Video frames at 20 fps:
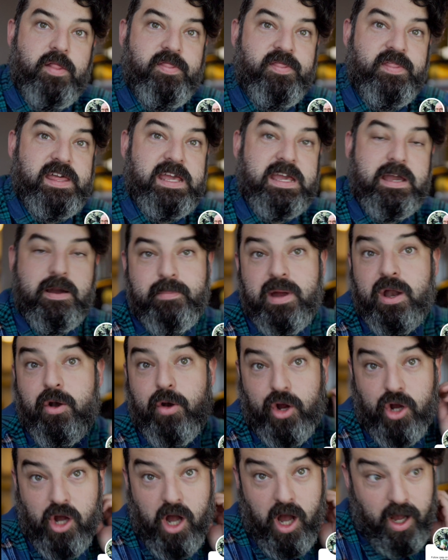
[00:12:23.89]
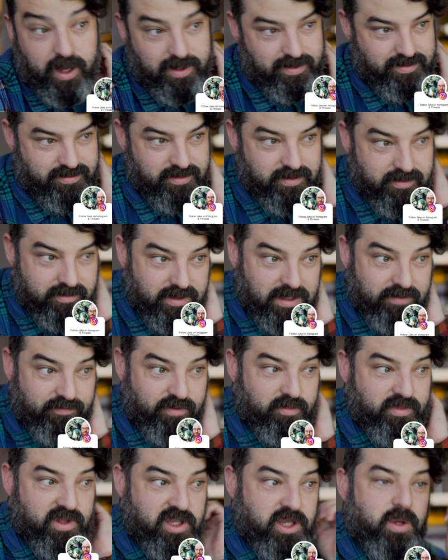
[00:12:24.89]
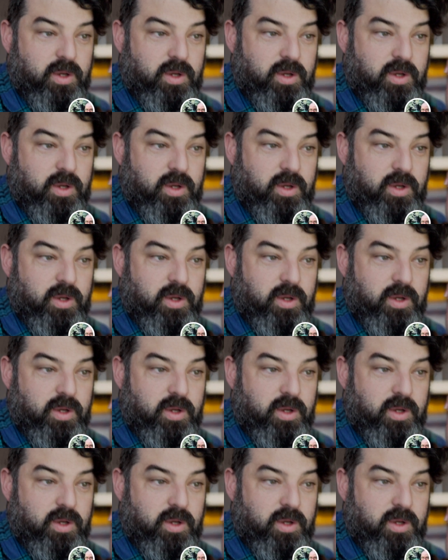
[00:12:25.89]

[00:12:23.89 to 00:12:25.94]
the America, from the